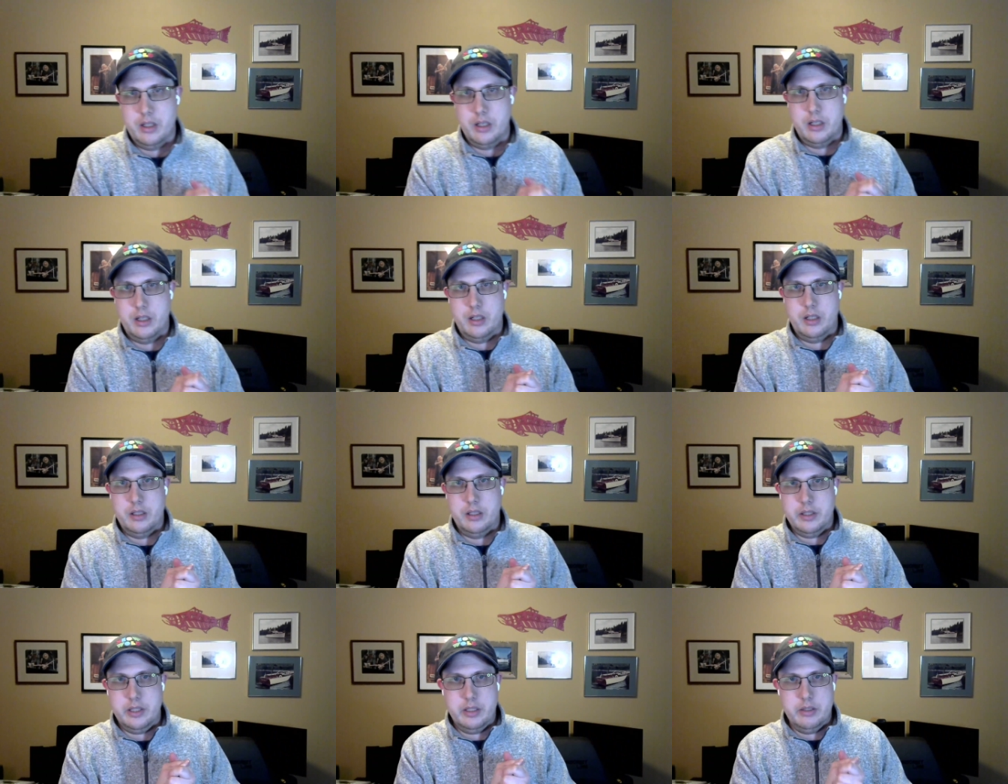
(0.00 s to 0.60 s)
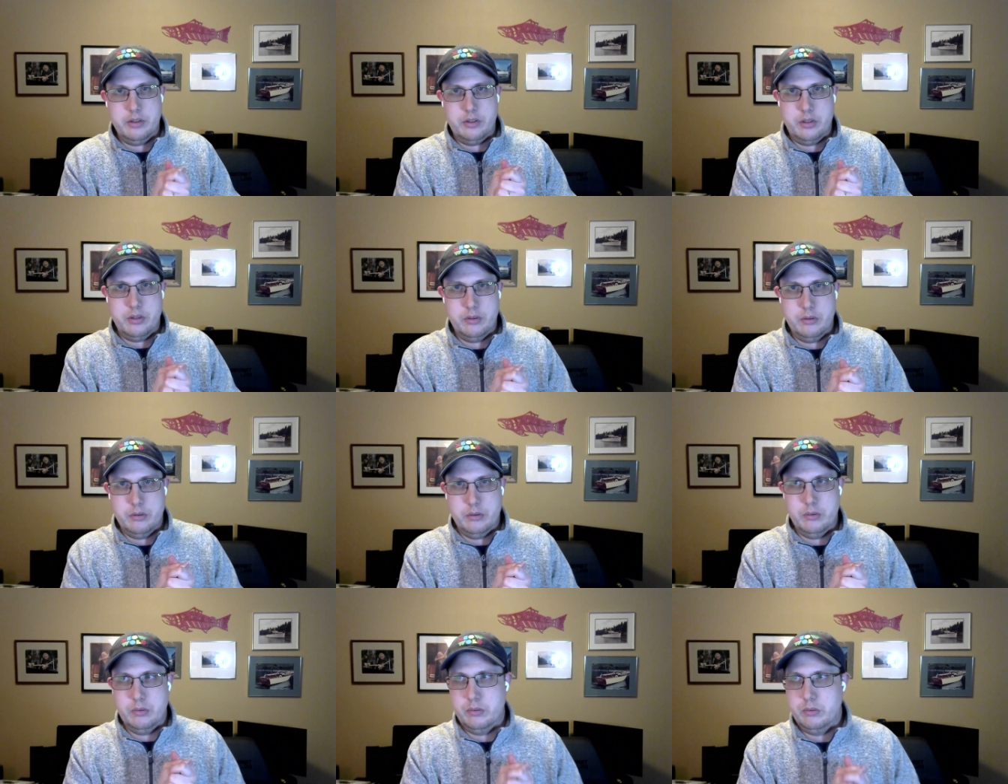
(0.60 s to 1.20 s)
uh,
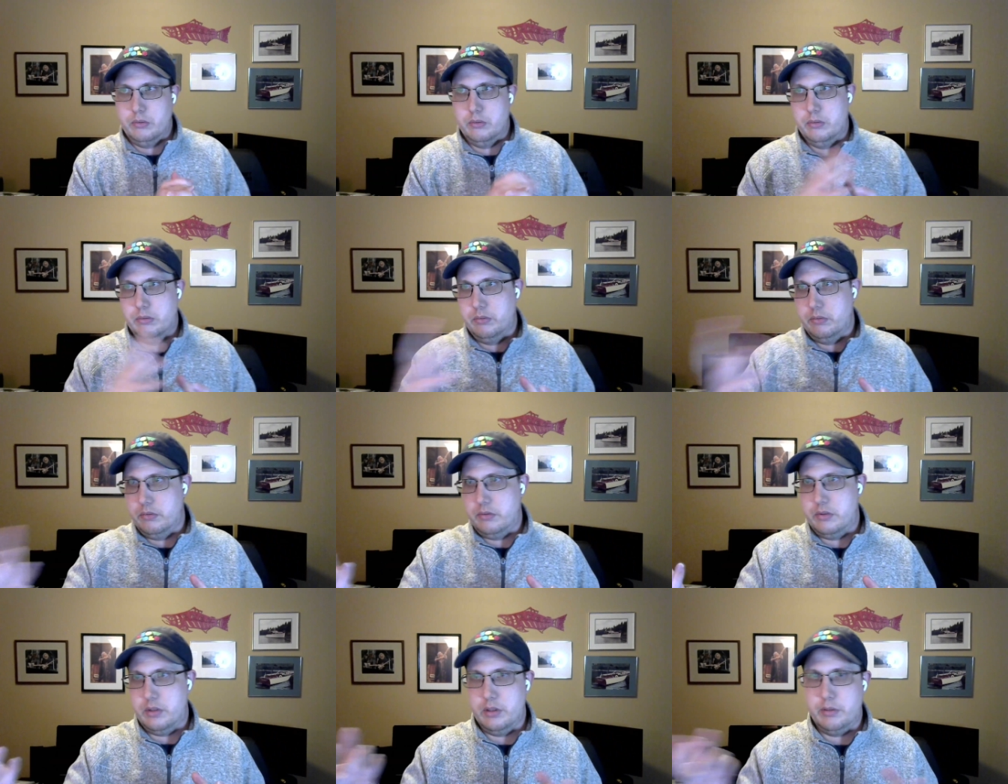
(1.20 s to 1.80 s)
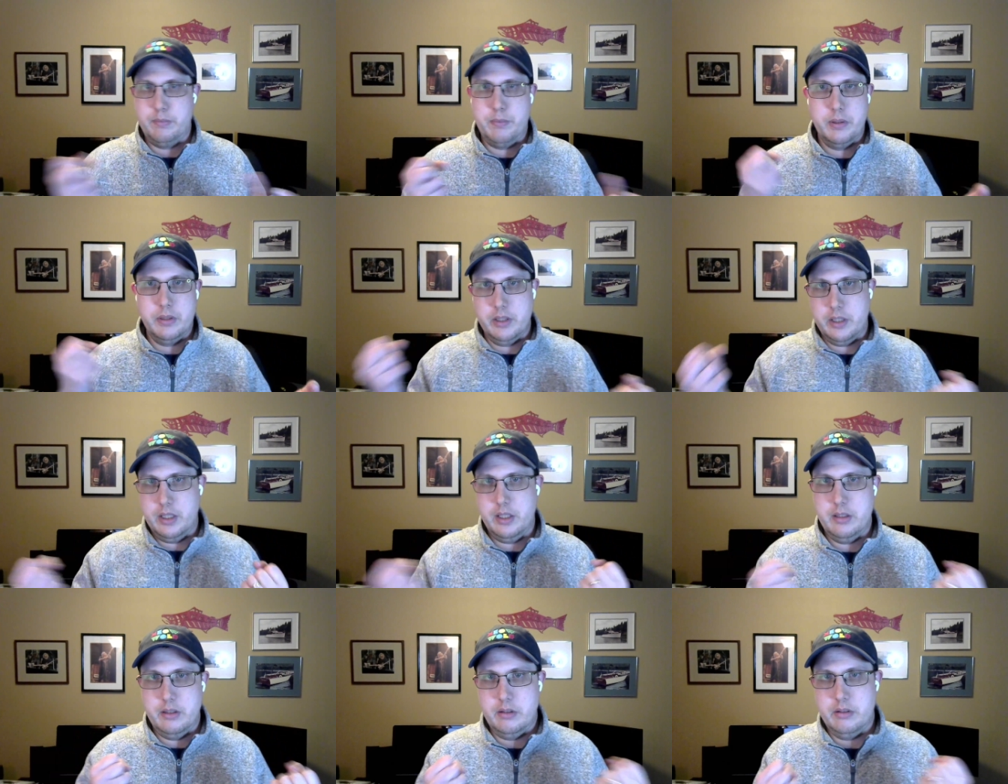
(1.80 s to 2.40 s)
into just
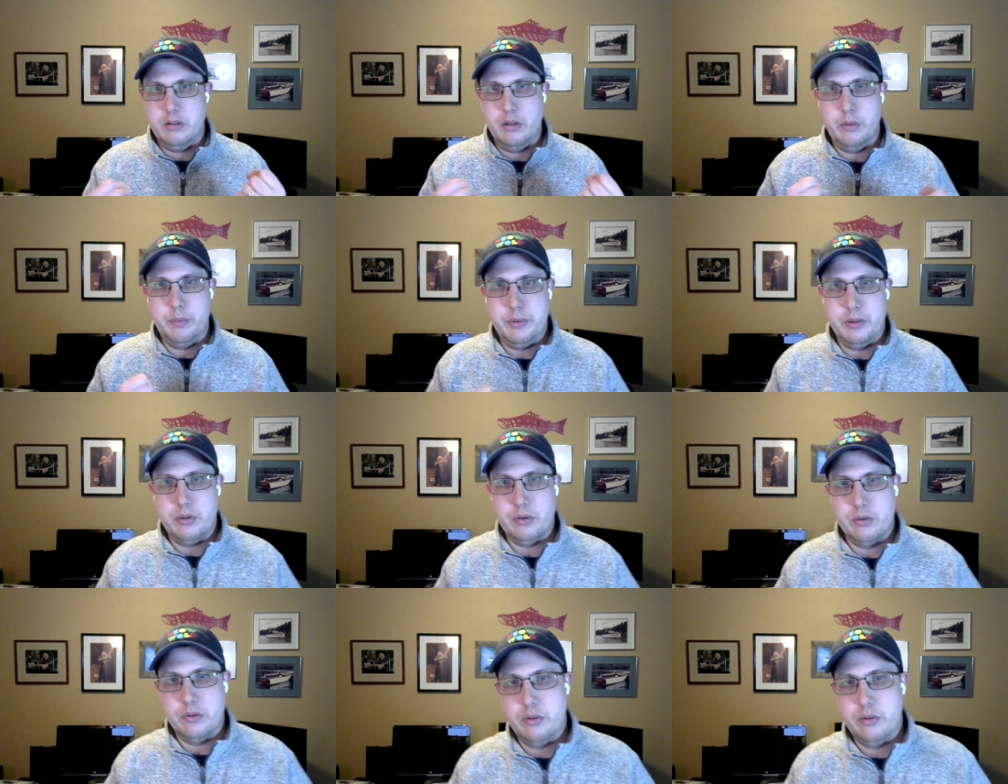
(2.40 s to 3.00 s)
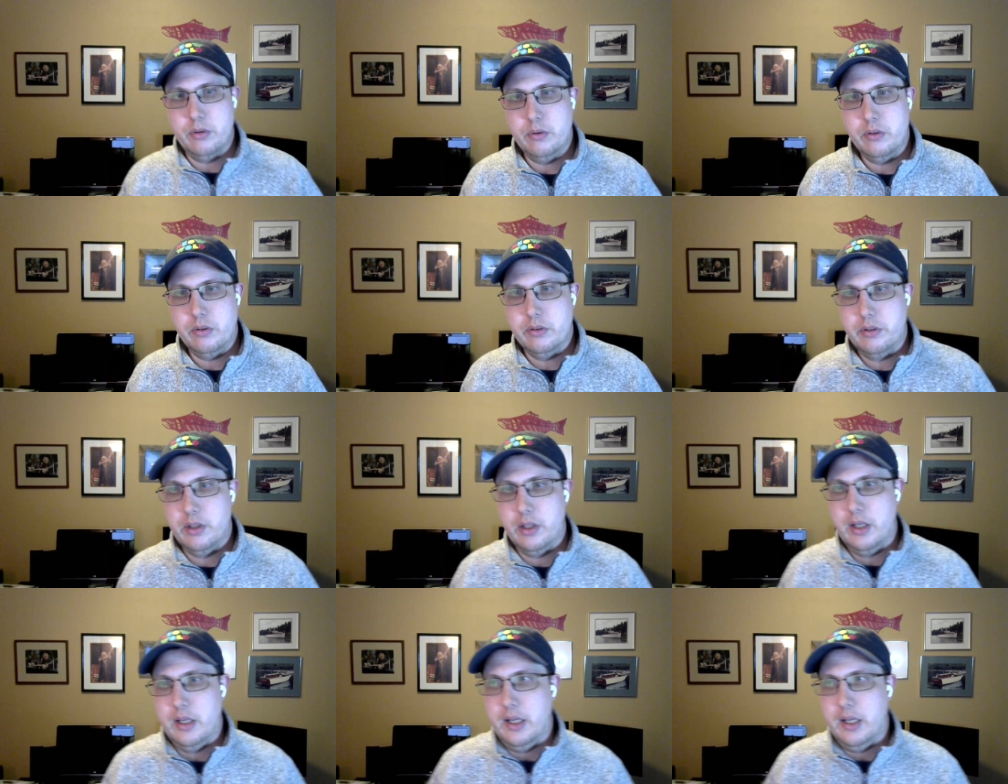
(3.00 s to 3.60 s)
pulling in open source
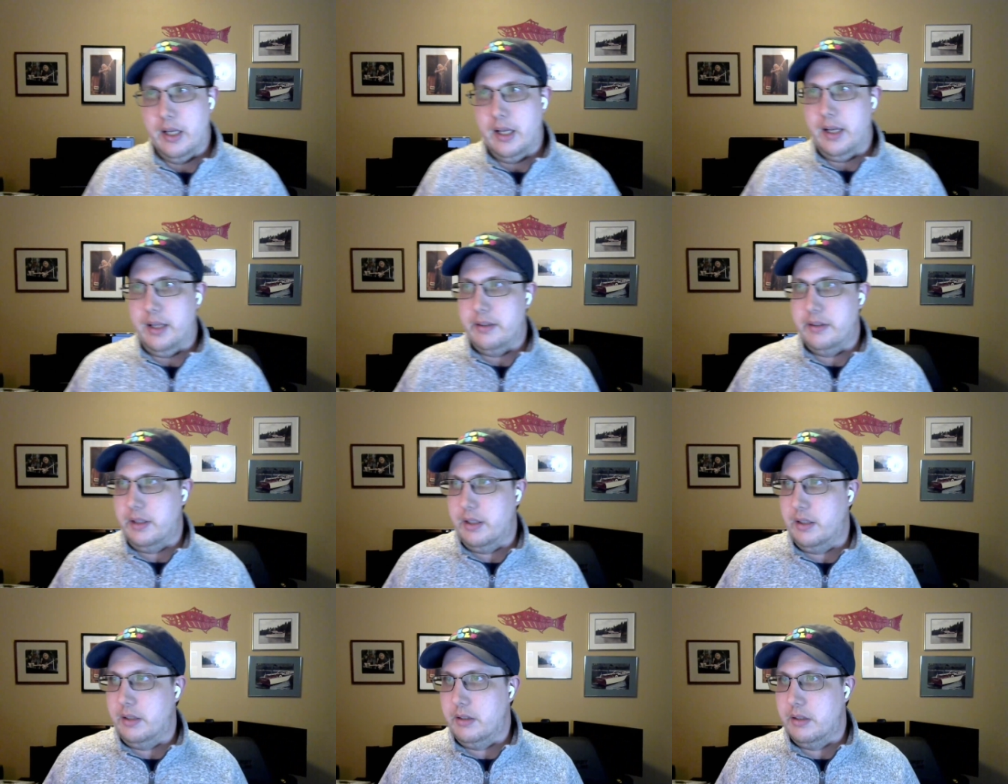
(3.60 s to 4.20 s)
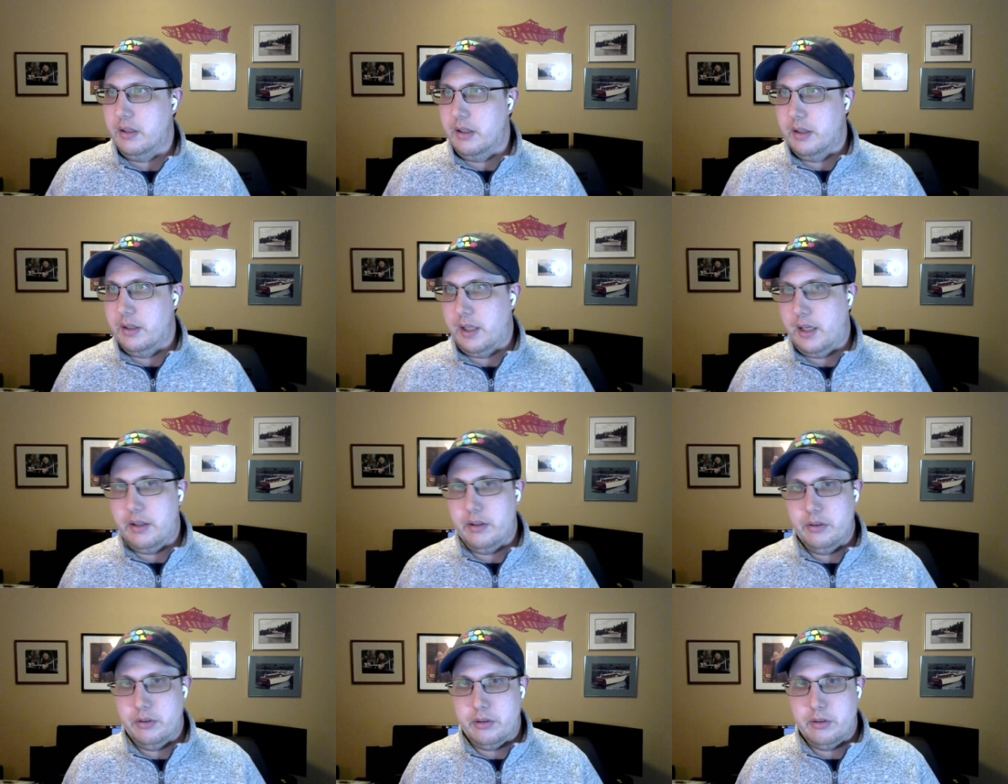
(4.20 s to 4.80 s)
tools and then
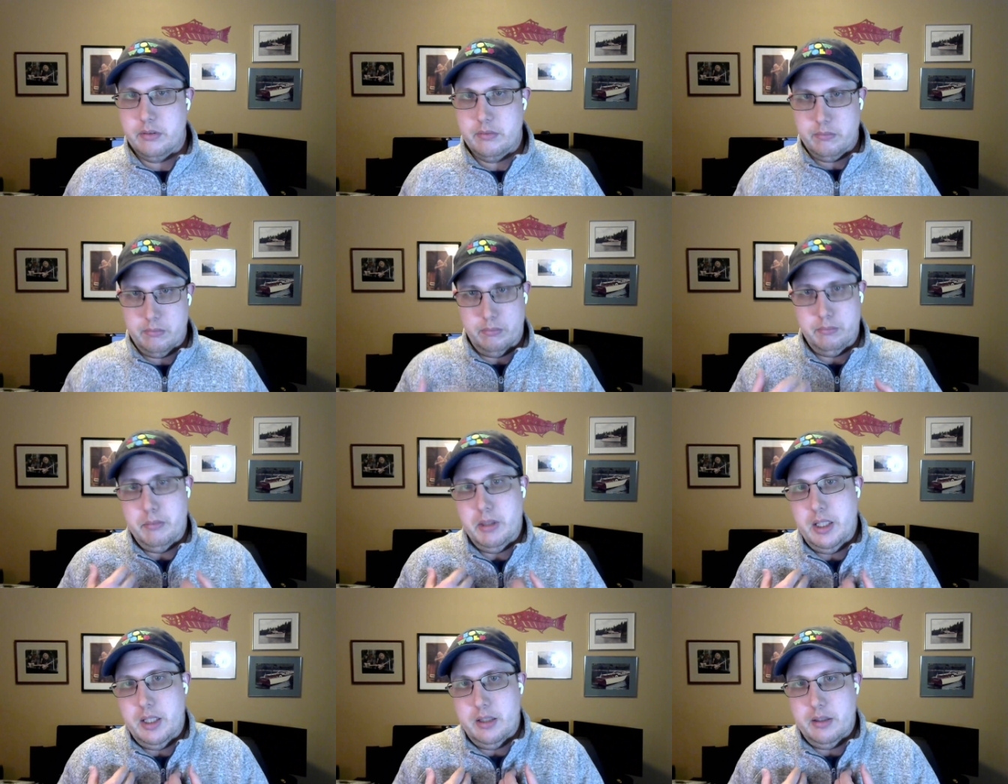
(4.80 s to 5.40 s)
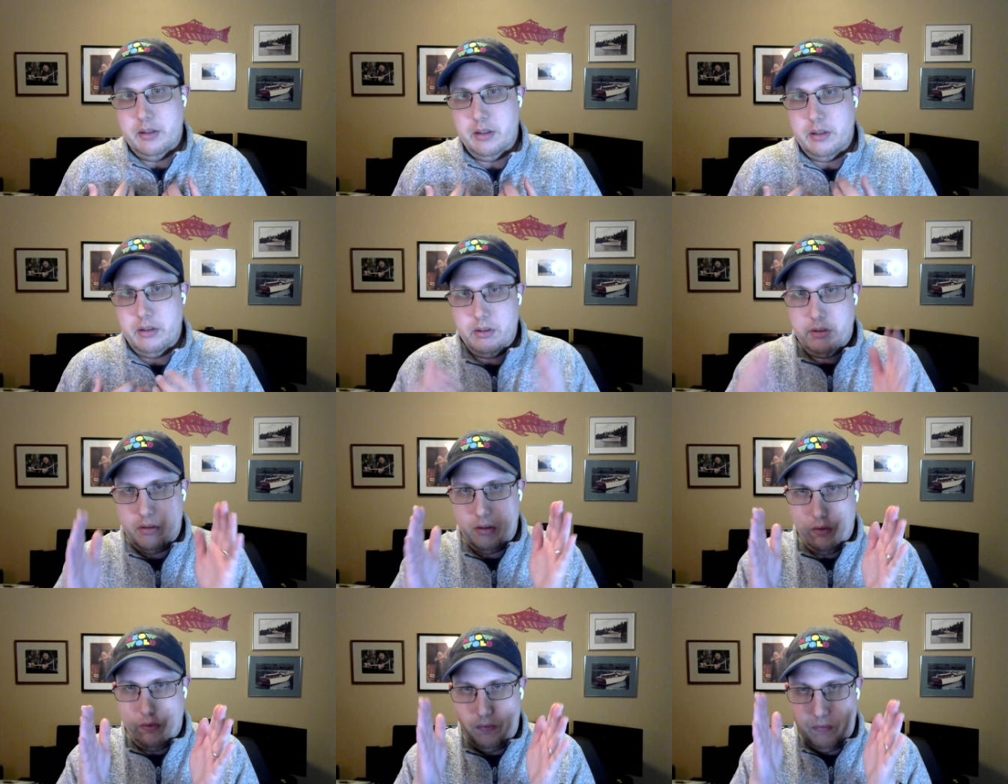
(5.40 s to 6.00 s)
allows me at
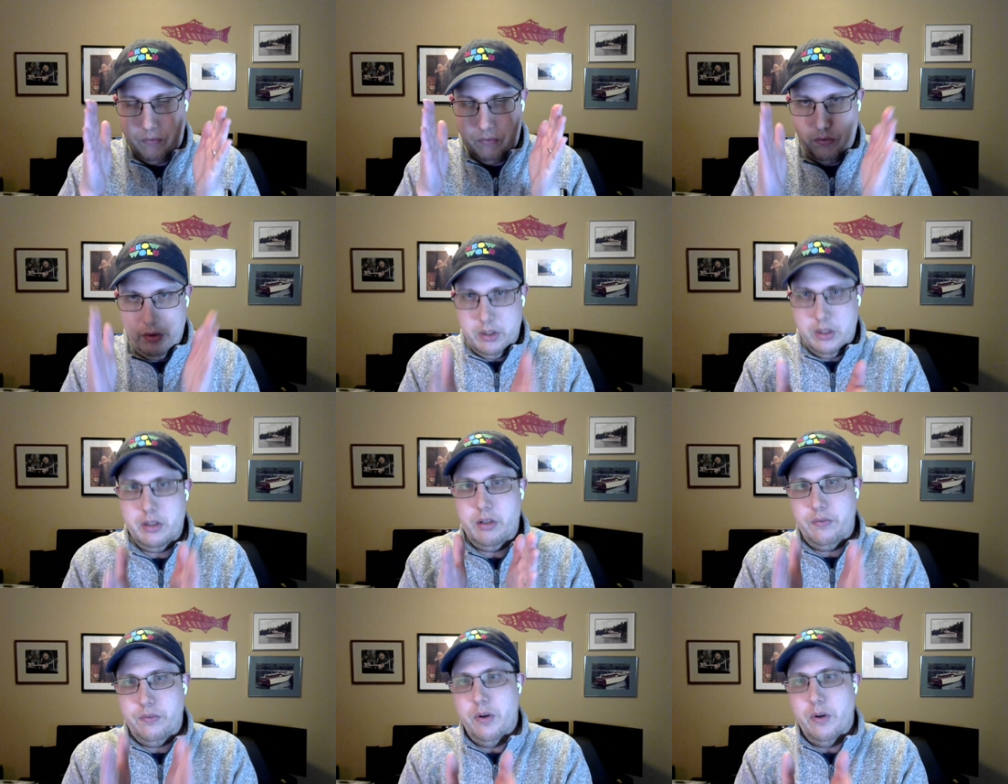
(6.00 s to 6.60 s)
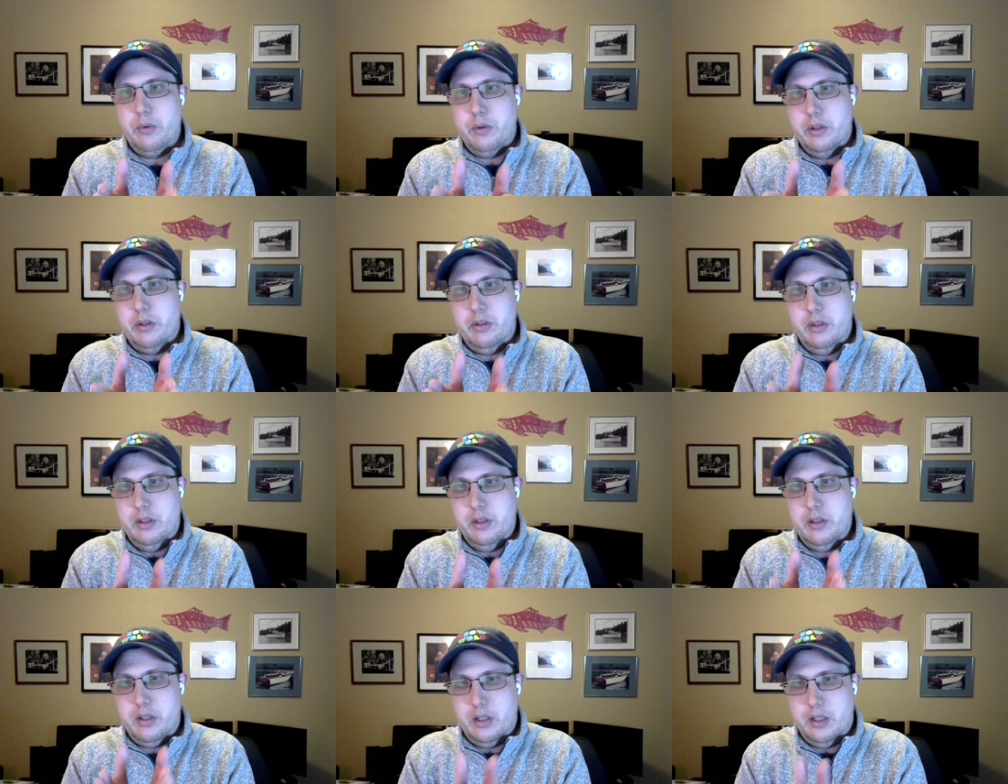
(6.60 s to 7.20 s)
least to really
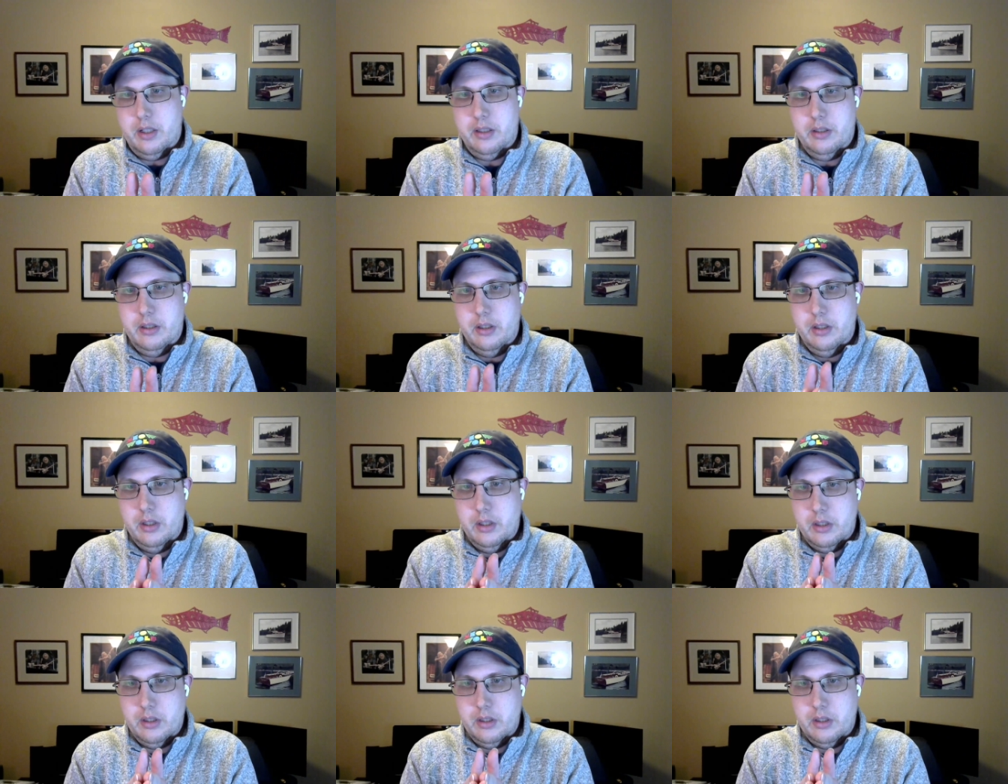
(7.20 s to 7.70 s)
focus in on